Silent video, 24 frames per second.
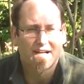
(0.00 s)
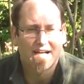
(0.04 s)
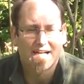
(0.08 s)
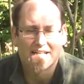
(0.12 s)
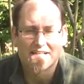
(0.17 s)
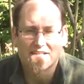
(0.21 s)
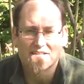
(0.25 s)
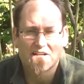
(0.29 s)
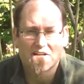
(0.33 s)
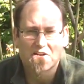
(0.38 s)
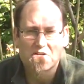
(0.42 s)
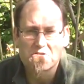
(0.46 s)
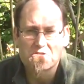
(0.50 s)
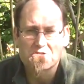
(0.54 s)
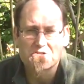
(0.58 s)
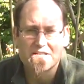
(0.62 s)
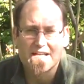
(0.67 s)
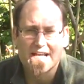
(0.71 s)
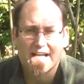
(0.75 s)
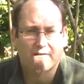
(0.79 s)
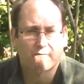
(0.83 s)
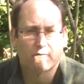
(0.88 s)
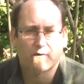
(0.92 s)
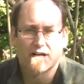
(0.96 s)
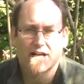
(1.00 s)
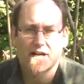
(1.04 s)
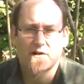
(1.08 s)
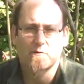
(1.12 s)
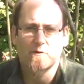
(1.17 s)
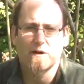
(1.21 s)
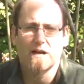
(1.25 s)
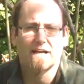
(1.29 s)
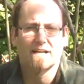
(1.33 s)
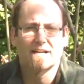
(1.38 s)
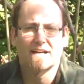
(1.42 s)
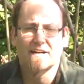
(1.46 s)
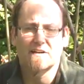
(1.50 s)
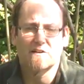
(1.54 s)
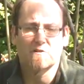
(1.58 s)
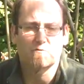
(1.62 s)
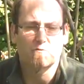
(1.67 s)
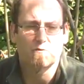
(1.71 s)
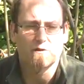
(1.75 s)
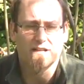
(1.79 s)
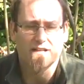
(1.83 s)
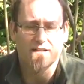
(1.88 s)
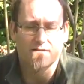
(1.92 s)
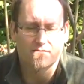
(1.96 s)
I didn't understand what I read. I
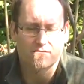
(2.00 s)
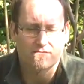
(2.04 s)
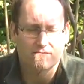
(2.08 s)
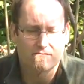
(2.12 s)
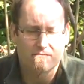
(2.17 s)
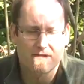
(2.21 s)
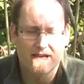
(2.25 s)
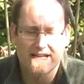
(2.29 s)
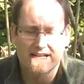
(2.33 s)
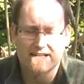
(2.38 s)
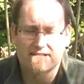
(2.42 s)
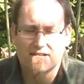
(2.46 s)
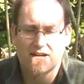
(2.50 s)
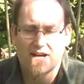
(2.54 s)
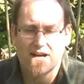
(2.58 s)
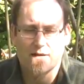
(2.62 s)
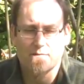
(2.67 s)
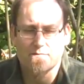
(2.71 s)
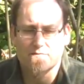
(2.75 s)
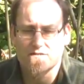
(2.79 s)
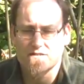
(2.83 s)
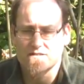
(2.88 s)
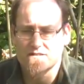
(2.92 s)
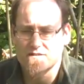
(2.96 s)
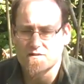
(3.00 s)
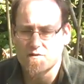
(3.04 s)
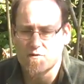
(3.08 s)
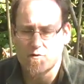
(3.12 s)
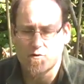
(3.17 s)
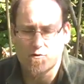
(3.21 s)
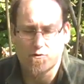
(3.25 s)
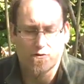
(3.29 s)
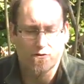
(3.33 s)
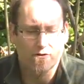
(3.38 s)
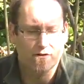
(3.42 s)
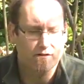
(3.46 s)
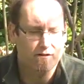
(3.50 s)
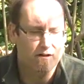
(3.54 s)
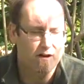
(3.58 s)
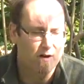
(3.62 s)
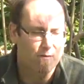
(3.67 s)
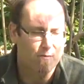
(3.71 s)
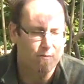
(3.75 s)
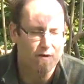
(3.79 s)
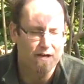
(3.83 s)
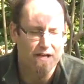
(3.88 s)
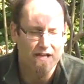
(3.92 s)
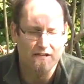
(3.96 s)
could read it many times, and the order and
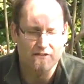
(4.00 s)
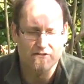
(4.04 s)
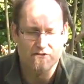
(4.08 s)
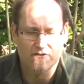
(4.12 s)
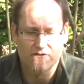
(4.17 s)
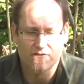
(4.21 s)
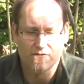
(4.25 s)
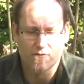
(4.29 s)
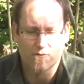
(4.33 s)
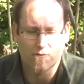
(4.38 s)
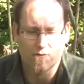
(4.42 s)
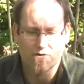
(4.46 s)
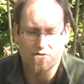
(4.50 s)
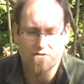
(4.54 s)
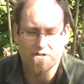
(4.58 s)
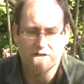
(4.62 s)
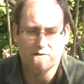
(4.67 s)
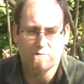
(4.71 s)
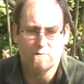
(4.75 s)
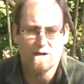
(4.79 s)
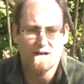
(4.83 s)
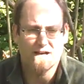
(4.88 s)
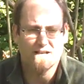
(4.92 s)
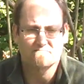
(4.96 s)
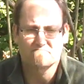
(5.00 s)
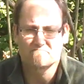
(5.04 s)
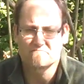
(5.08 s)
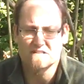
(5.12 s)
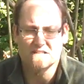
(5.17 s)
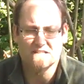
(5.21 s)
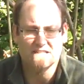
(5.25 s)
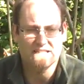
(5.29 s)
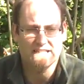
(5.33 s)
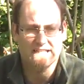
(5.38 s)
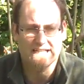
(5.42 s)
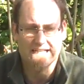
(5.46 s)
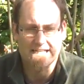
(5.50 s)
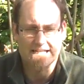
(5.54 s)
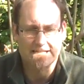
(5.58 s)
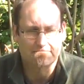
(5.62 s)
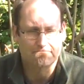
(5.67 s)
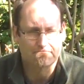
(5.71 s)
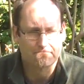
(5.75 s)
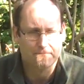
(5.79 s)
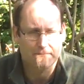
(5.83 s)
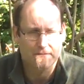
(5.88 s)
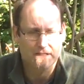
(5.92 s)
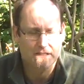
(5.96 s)
comprehension for which I read didn't get
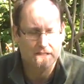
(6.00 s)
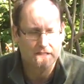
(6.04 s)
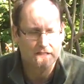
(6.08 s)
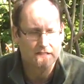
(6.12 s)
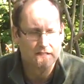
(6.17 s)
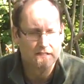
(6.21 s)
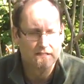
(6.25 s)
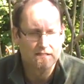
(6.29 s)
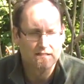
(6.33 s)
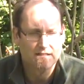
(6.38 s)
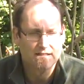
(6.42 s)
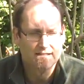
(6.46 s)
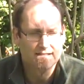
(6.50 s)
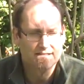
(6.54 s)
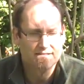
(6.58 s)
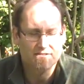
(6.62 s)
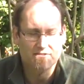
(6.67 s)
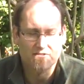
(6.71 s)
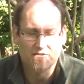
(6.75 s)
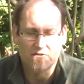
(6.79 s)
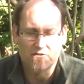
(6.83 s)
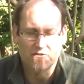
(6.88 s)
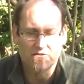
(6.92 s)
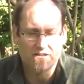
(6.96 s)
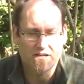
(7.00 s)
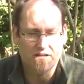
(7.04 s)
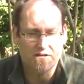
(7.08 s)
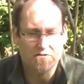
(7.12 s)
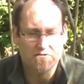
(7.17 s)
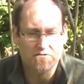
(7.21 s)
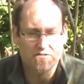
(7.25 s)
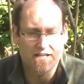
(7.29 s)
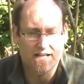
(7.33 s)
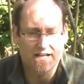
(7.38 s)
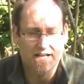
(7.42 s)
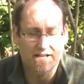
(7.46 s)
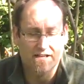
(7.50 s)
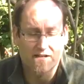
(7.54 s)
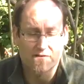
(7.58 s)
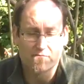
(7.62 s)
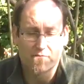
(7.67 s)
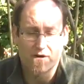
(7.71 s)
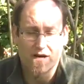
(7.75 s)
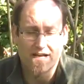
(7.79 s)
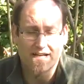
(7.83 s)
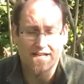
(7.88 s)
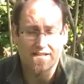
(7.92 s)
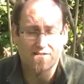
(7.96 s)
it. Just couldn't understand it.
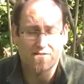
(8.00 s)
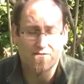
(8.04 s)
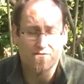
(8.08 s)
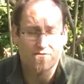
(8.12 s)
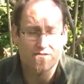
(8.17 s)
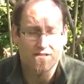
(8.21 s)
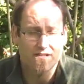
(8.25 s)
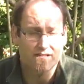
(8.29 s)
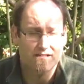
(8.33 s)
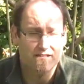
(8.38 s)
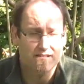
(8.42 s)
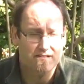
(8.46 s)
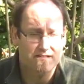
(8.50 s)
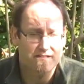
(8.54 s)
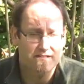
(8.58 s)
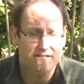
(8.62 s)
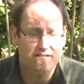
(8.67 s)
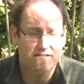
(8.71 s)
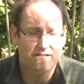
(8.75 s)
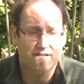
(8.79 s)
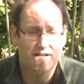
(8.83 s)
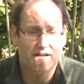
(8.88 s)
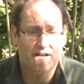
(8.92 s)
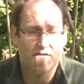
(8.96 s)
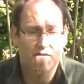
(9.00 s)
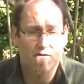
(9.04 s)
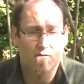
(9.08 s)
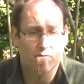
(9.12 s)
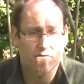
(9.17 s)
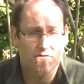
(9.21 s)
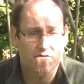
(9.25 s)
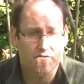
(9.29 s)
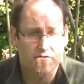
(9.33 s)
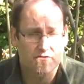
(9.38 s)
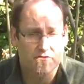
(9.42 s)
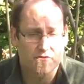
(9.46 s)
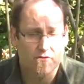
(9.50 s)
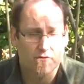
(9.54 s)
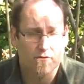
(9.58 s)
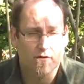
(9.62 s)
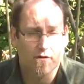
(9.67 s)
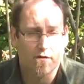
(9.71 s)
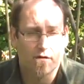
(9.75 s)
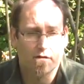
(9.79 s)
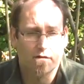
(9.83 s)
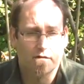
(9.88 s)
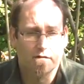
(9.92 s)
Combining two sentences together was a chore.